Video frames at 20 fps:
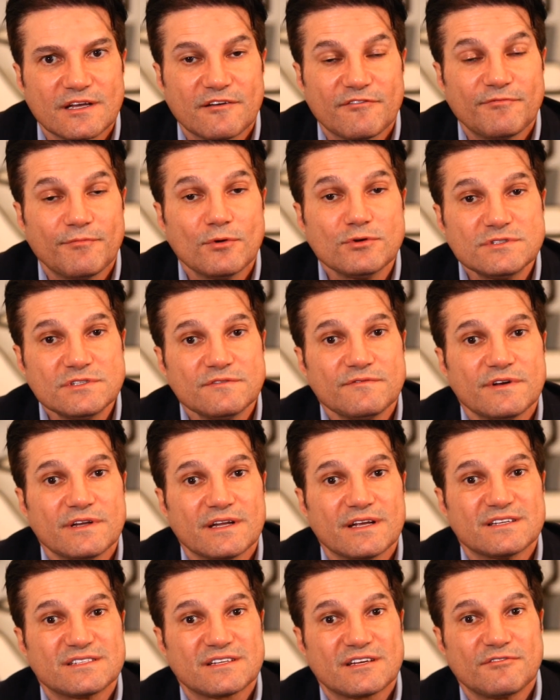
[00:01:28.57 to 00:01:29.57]
If most of it
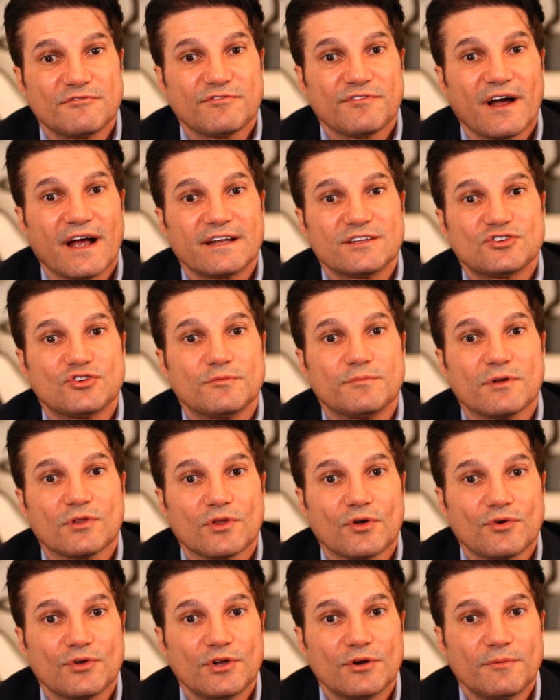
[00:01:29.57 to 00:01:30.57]
is confined to
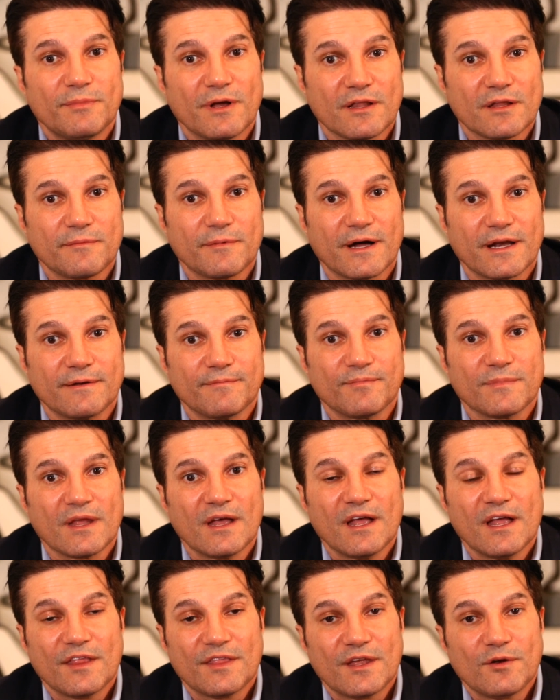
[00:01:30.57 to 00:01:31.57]
below your belly button,
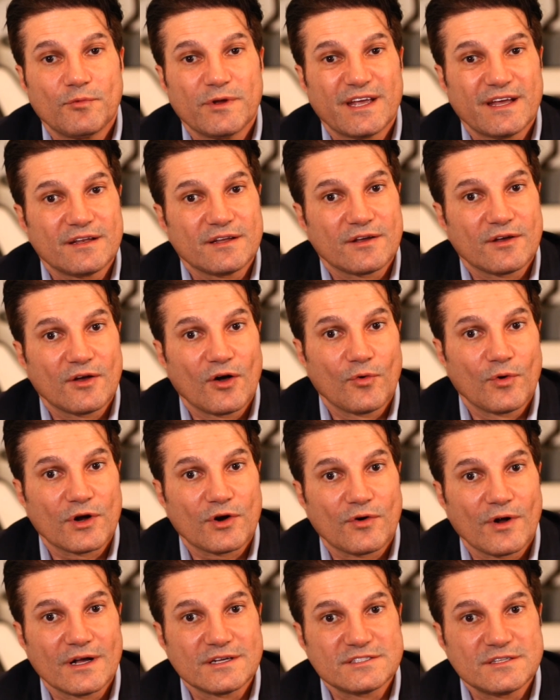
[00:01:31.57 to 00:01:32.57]
then we can go
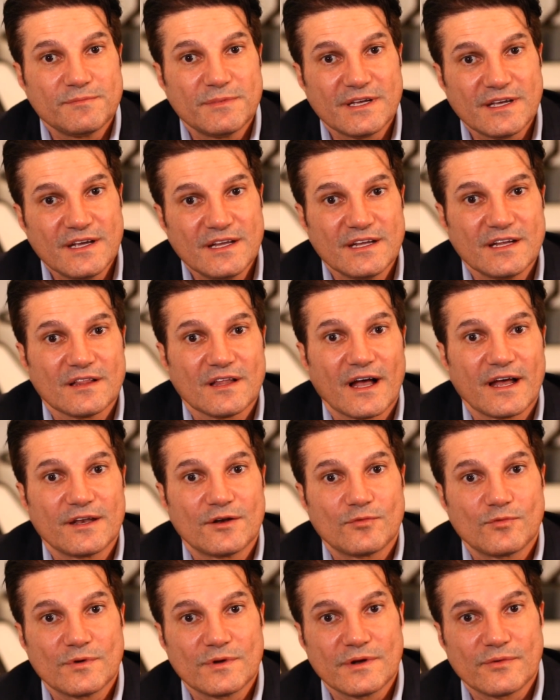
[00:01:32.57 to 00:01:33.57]
across the bikini line,
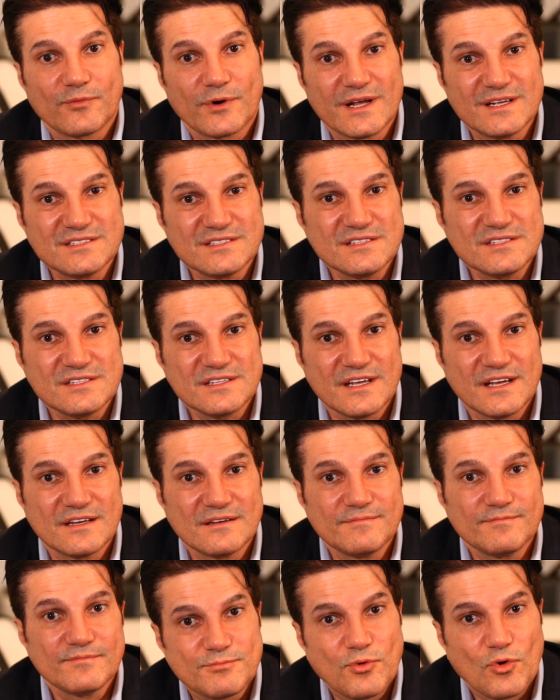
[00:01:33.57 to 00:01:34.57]
raise the
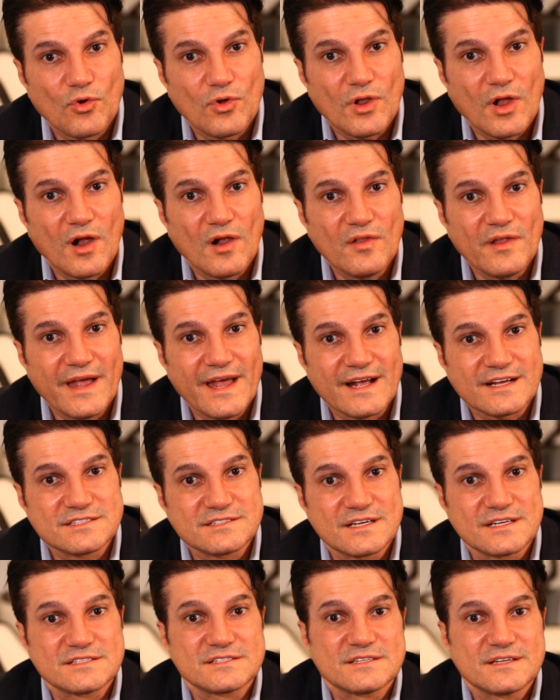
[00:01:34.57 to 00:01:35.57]
skin, pull all the
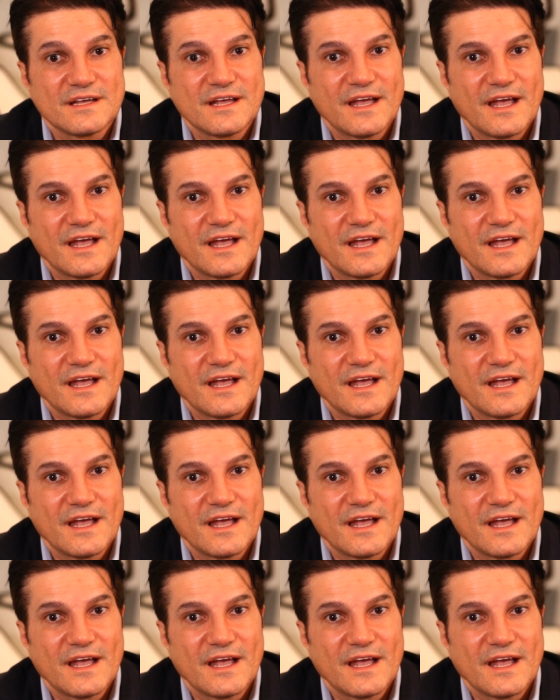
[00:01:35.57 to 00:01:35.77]
excess,